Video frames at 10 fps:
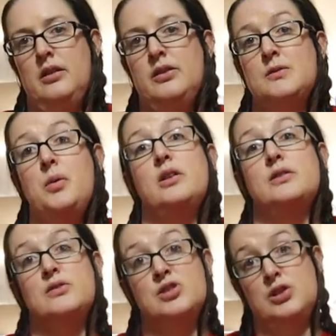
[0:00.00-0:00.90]
this part
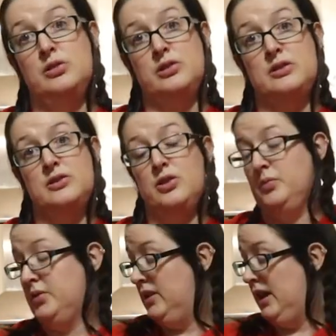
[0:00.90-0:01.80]
of the shoulder
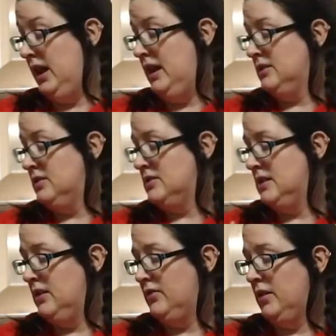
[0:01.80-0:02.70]
stops there, to
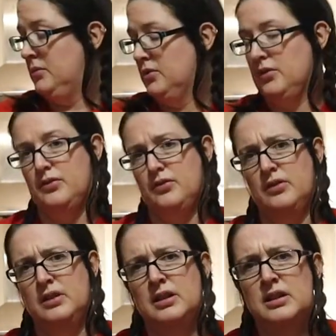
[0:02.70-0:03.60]
see if I'm sort of
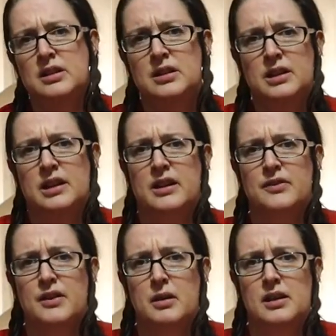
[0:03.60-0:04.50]
in a
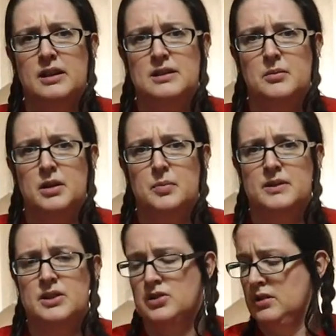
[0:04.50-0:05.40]
fairly similar
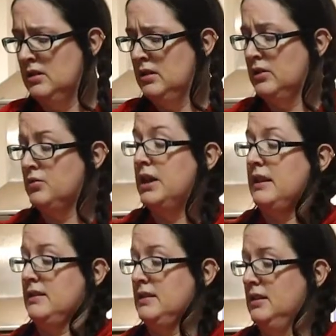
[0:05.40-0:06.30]
position. Because really,
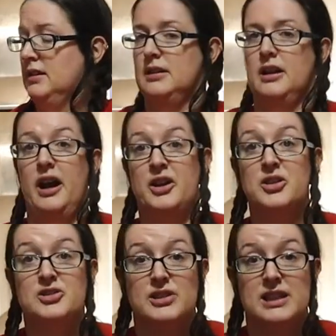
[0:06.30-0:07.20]
this, like, I
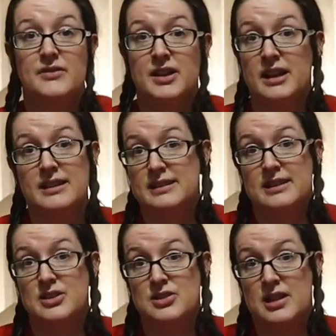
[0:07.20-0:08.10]
could just leave it like this
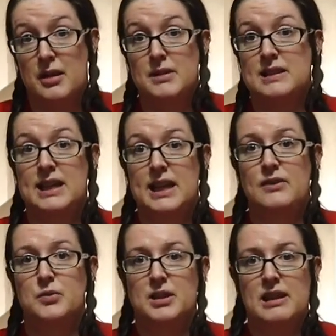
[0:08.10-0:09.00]
and just hem the
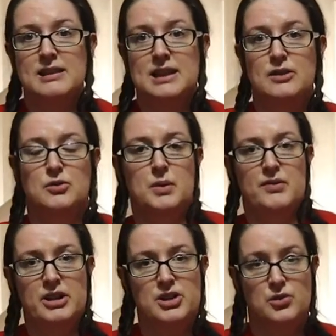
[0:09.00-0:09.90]
sleeves, but then the sleeves would be
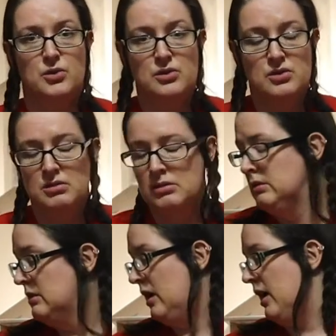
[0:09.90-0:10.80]
very short.
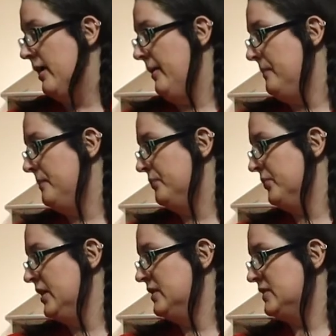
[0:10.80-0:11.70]

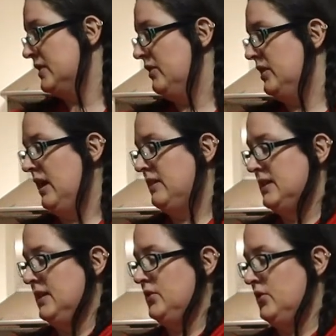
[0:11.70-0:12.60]
So yeah, the
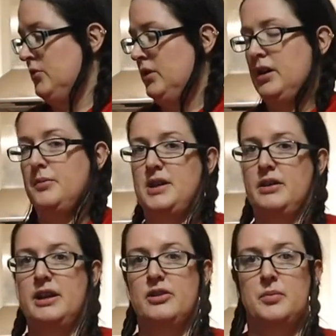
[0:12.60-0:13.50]
sleeves sort of want to come down
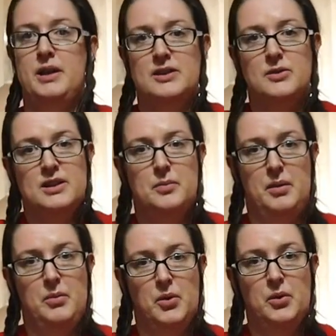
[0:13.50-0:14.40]
here a bit, so it's a
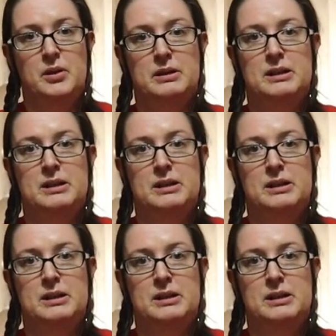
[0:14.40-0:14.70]
bit more,